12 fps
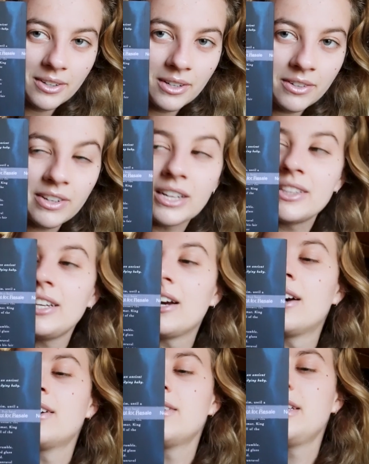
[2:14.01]
We've got the
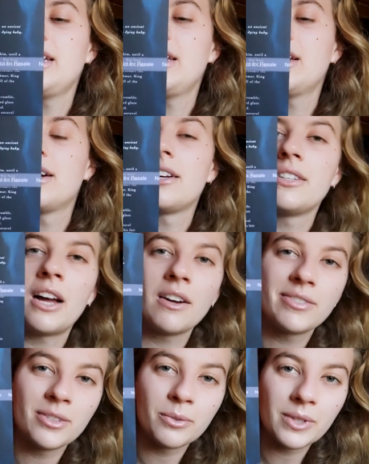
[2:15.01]
ugly not
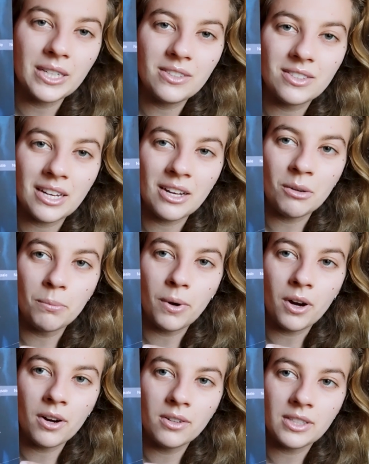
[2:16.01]
for resale
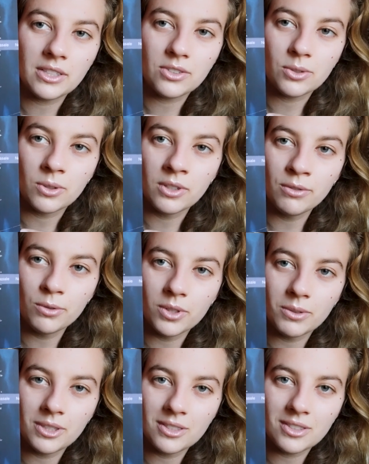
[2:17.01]
bar that sort of
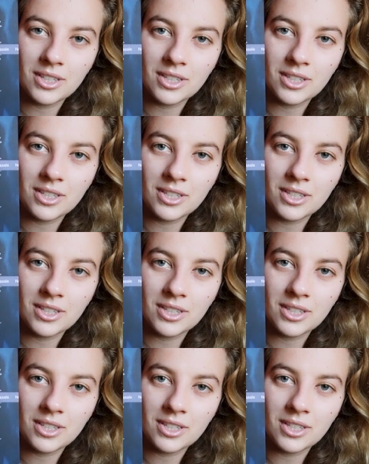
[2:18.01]
ruins